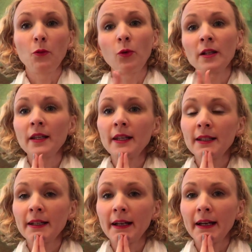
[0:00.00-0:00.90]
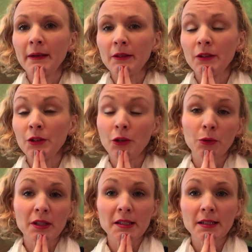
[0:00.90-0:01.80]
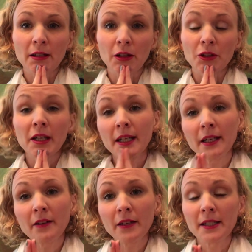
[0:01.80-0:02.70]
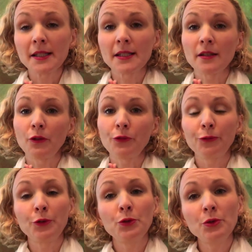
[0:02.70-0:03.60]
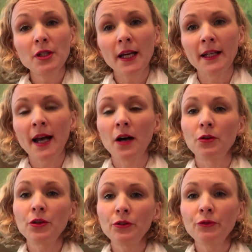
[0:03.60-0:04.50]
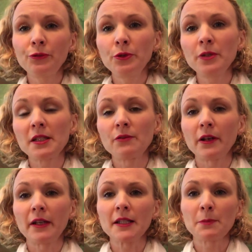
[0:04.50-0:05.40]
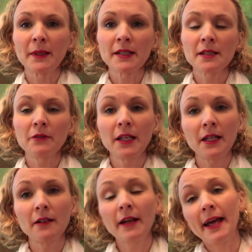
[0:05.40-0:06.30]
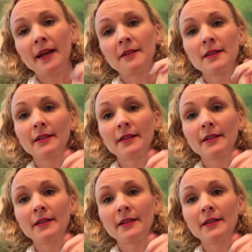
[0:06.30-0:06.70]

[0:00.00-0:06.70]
One thing that I noticed a lot here is food, and how good food is very expensive here, and